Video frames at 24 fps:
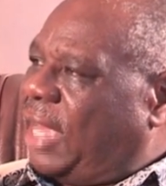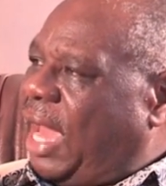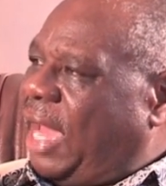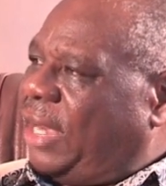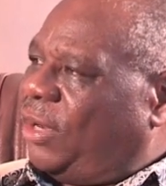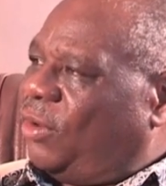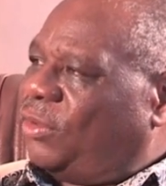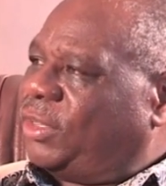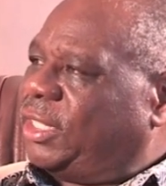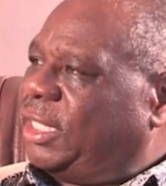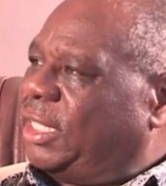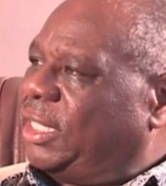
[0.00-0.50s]
I
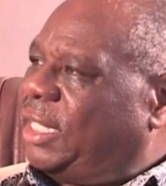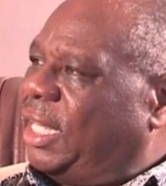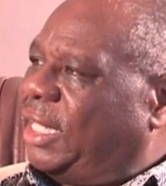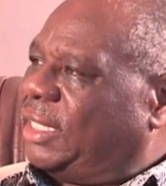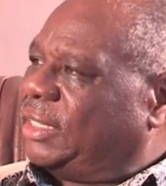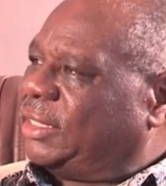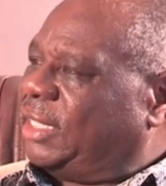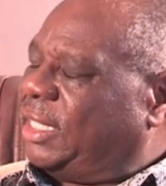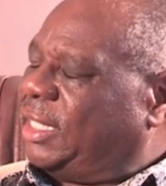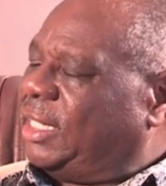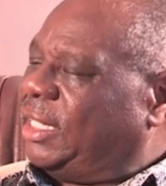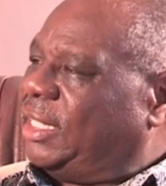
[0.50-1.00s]
don't think there
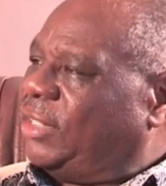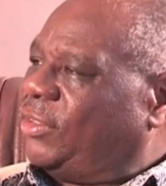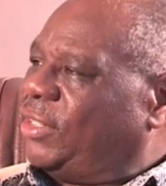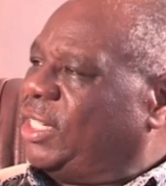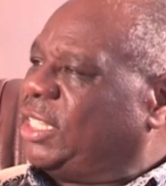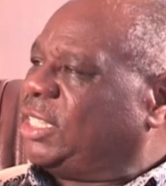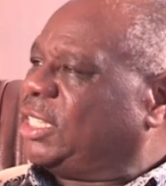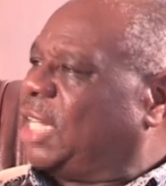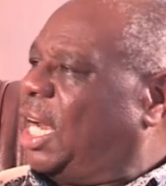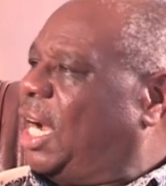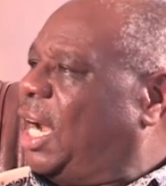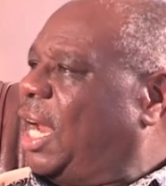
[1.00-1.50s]
is any
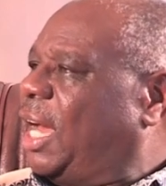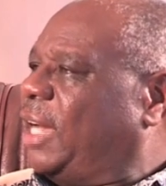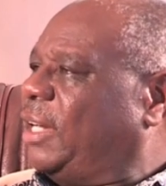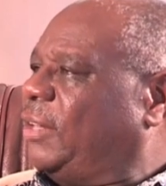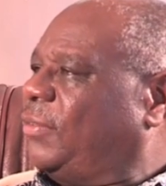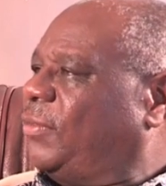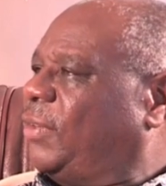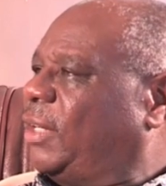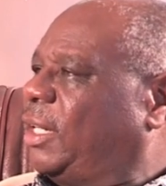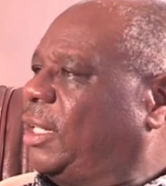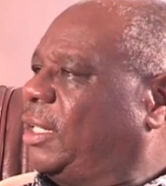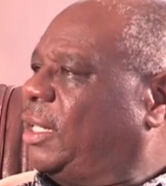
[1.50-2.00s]
richer
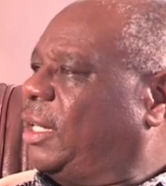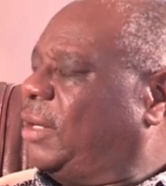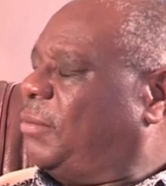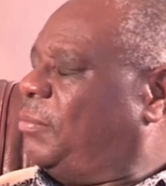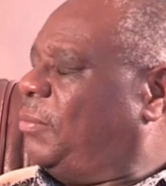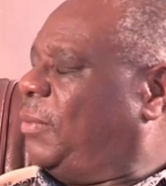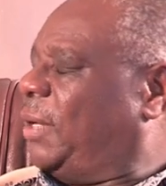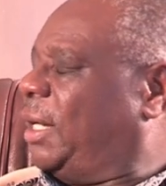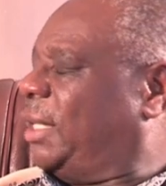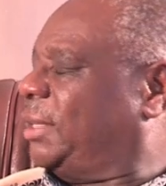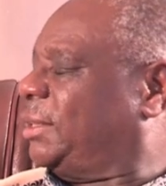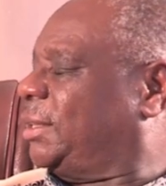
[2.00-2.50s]
life
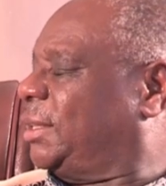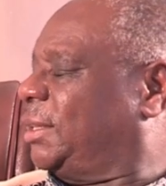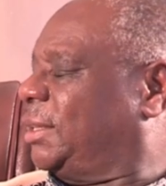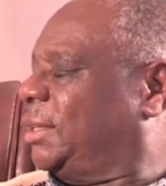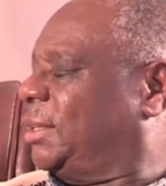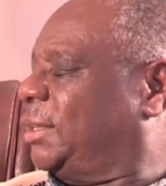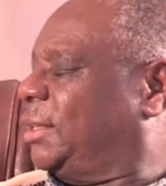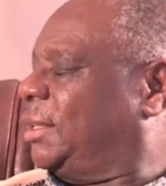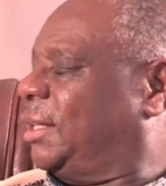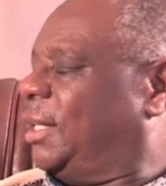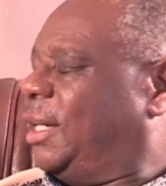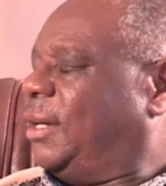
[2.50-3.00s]
and blessing
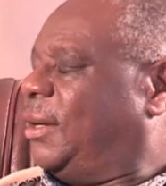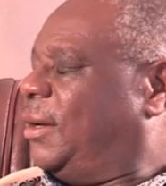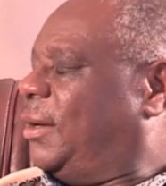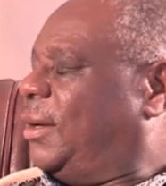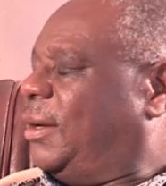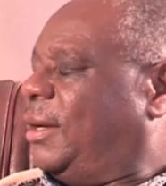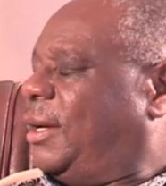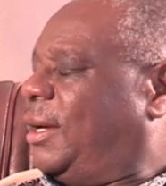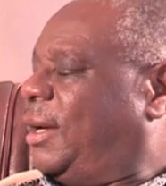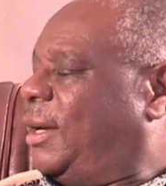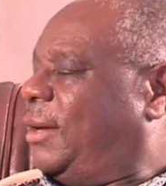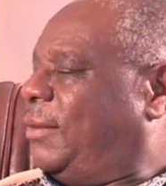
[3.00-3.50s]

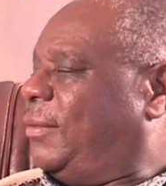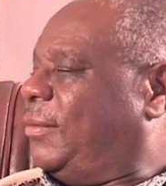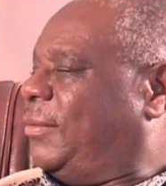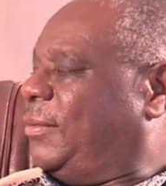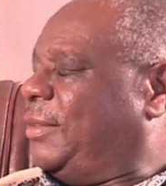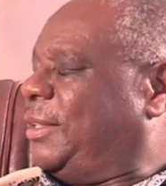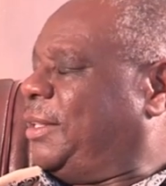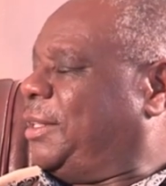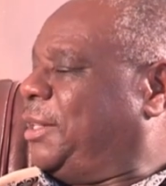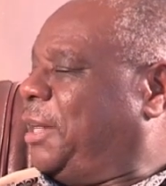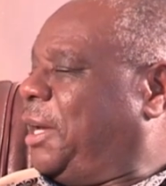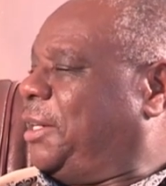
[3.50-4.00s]

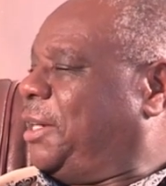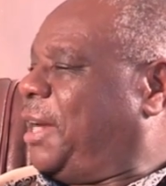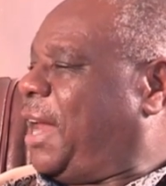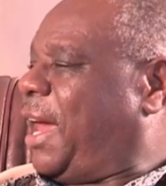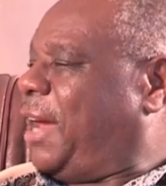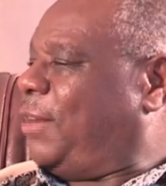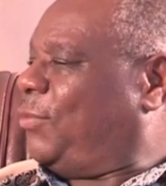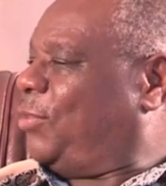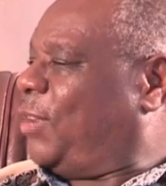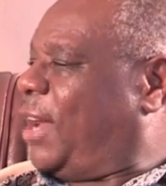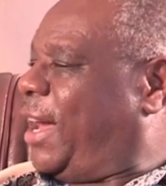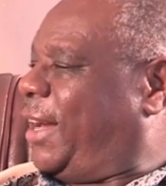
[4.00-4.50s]
in
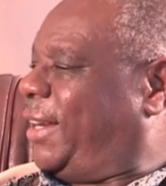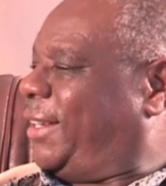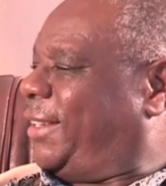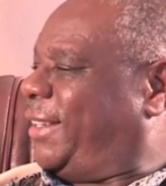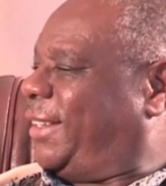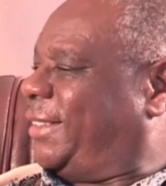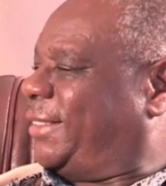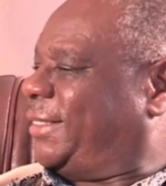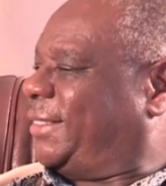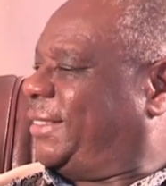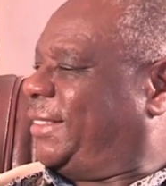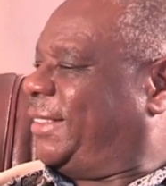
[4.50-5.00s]
life like
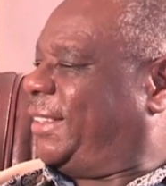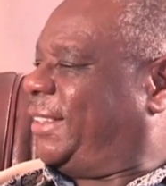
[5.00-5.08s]
this.